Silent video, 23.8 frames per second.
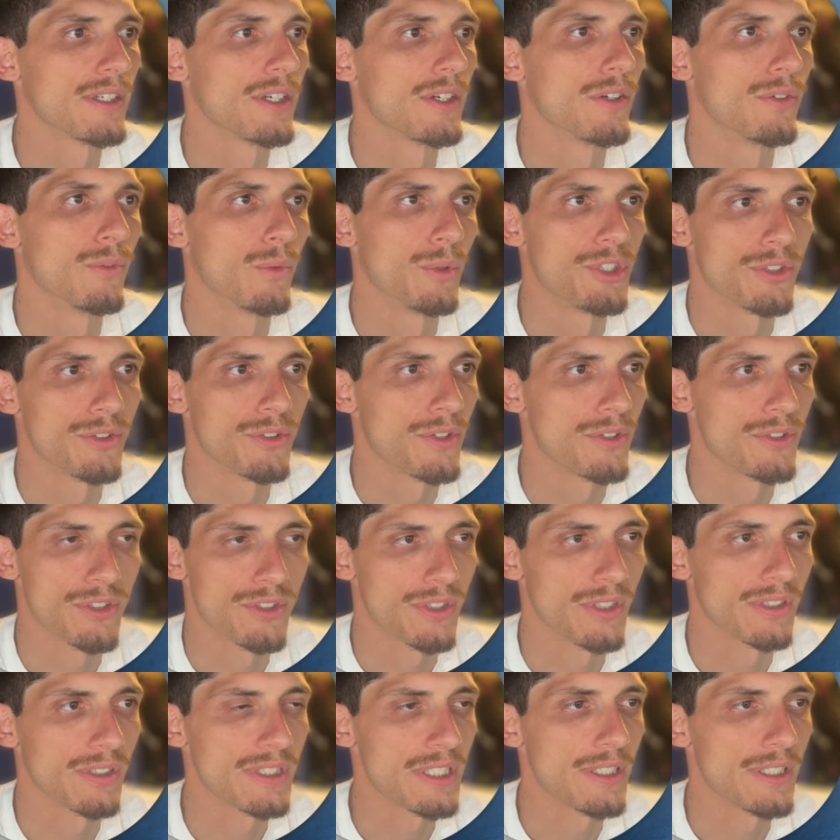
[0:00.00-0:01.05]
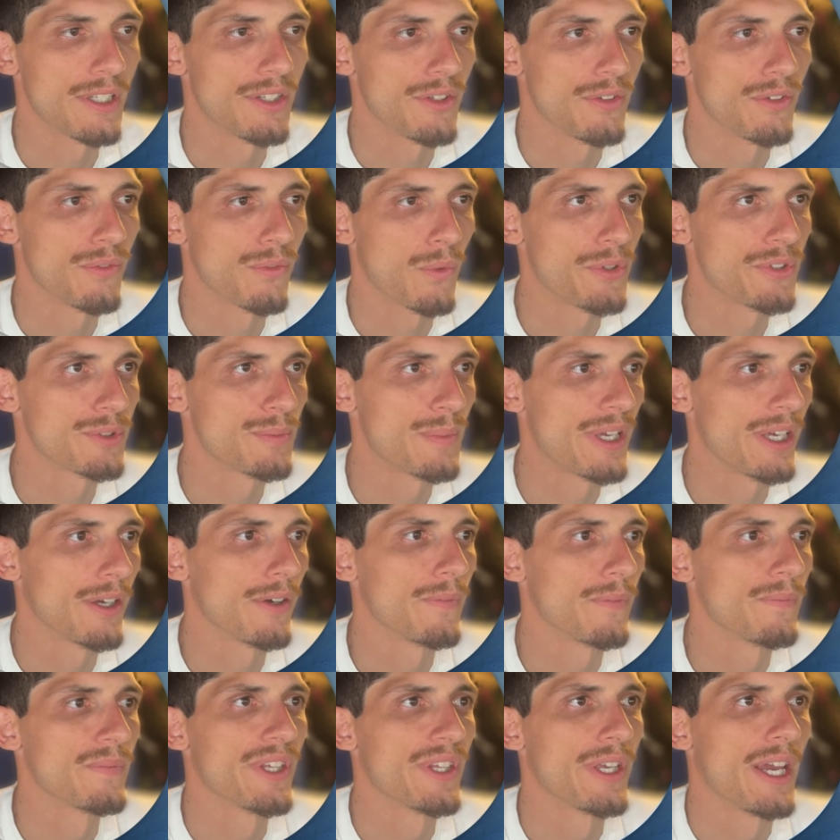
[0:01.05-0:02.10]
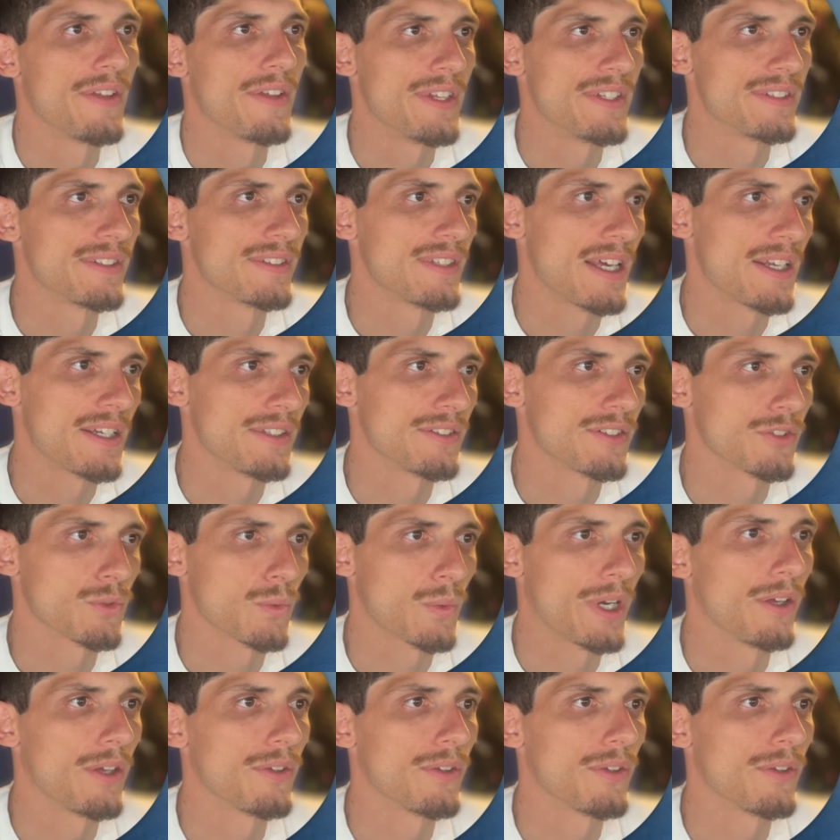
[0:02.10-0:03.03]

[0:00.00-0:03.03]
which are just the lead, and then the voicemail, and then settings as well.